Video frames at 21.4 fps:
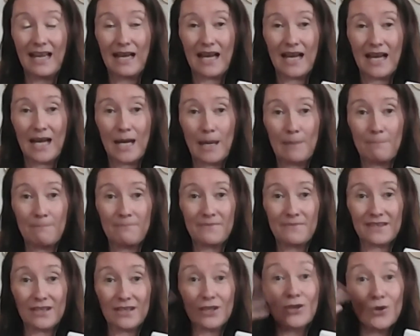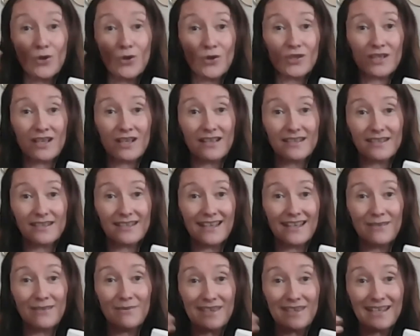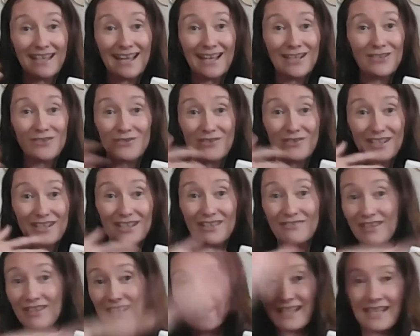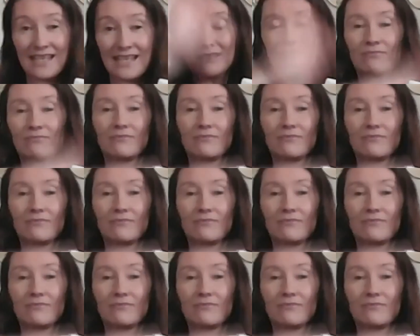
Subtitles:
So cord cutting with the angels can really